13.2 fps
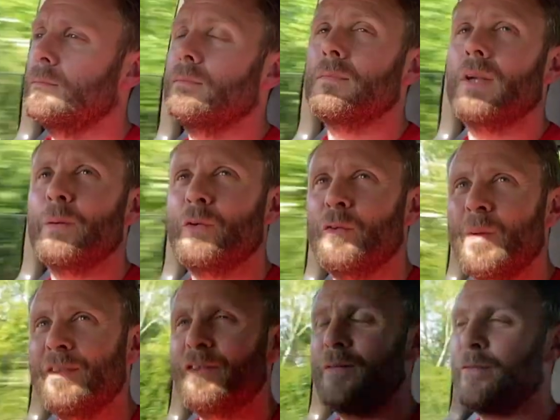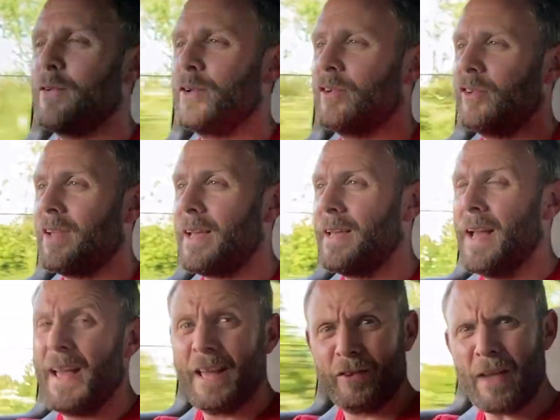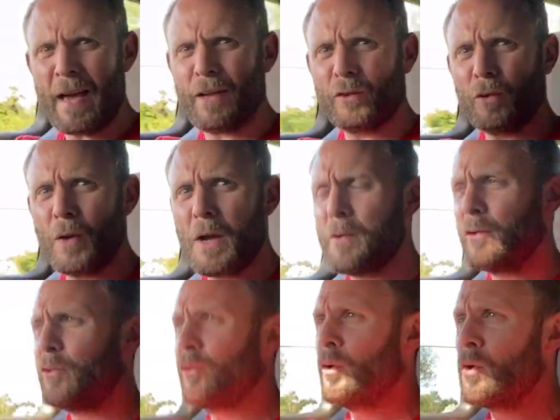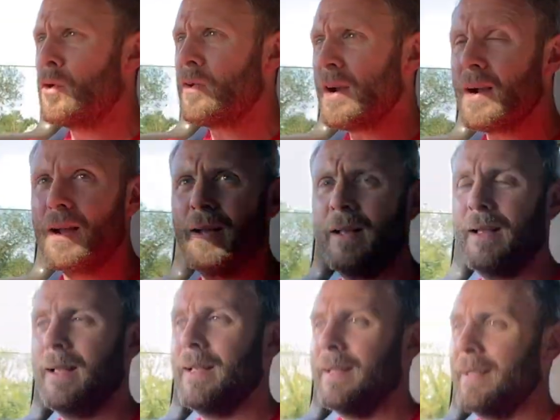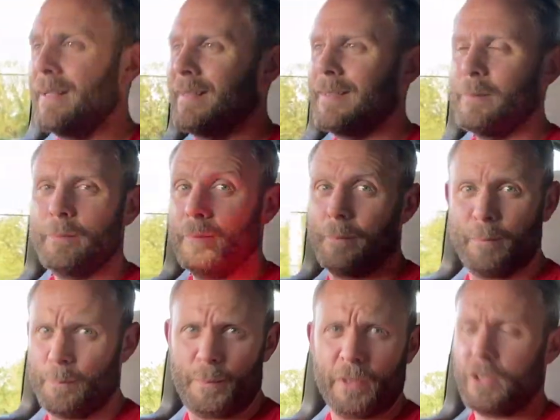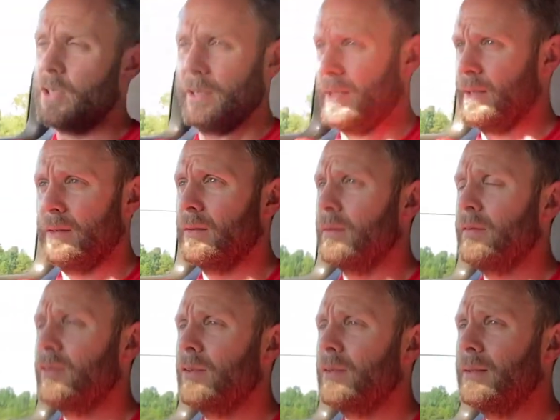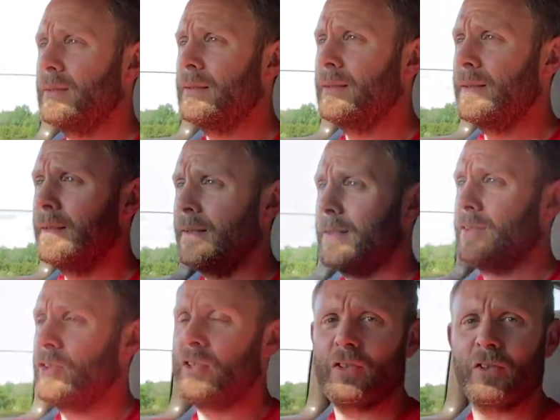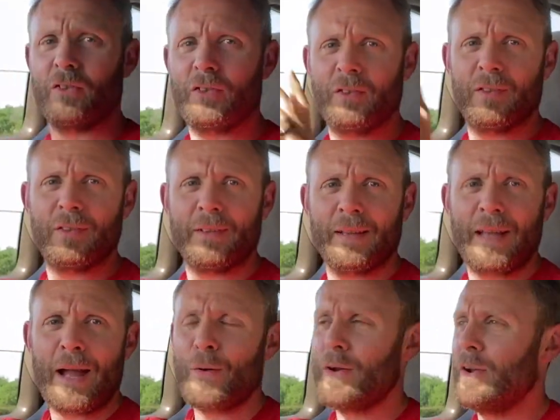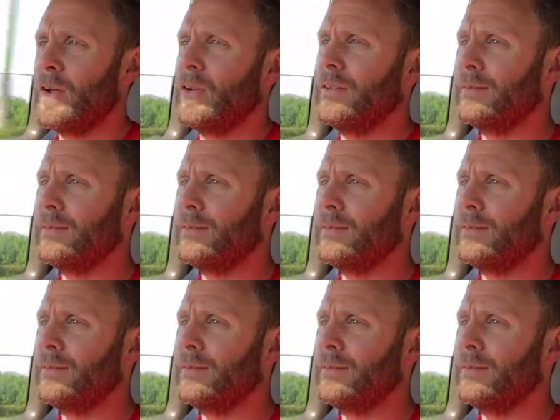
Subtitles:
I was waiting for her to say, "Is that a Toyota Soarer?" But she didn't. She just carried on.